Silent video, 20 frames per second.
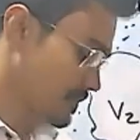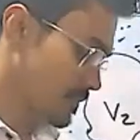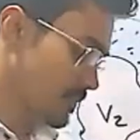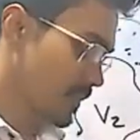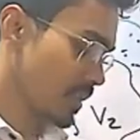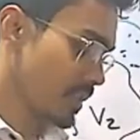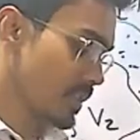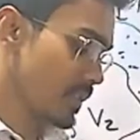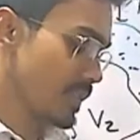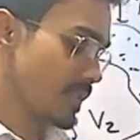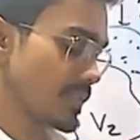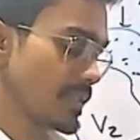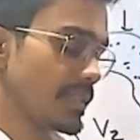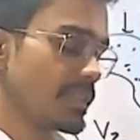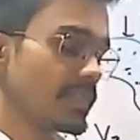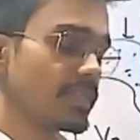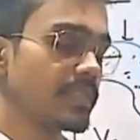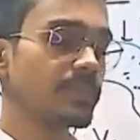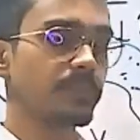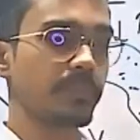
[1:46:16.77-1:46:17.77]
since
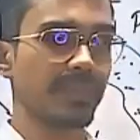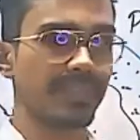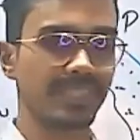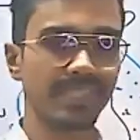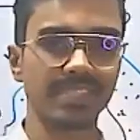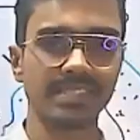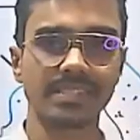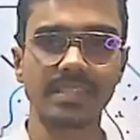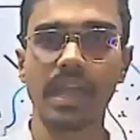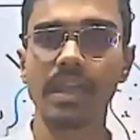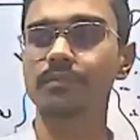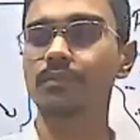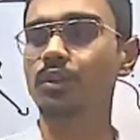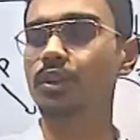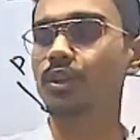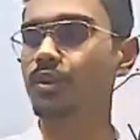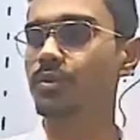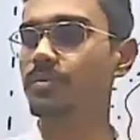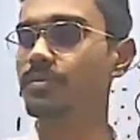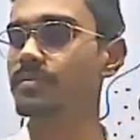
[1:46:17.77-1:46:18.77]
pressures and
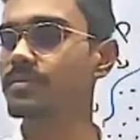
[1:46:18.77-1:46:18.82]
volumes,